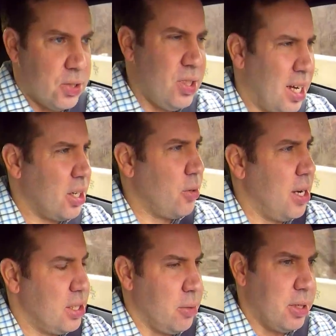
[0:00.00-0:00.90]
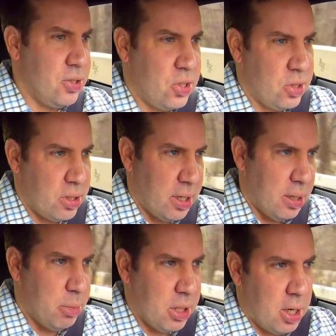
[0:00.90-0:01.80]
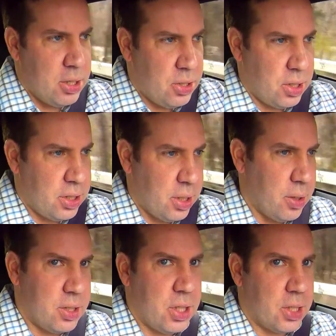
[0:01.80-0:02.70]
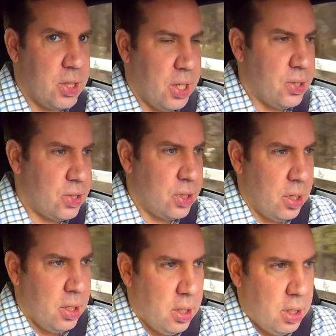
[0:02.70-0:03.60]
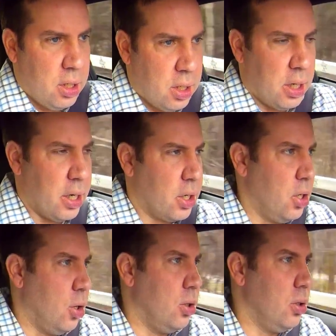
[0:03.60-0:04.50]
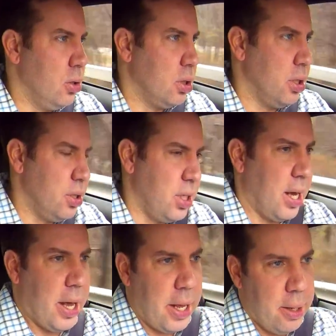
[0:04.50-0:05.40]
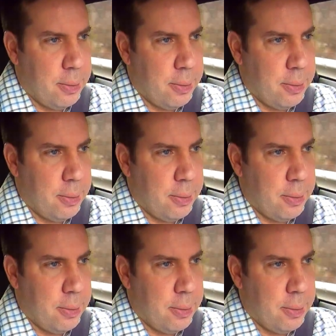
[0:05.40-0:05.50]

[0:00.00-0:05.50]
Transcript: not crazy ones, but launches in 0 to 60s on a cold day,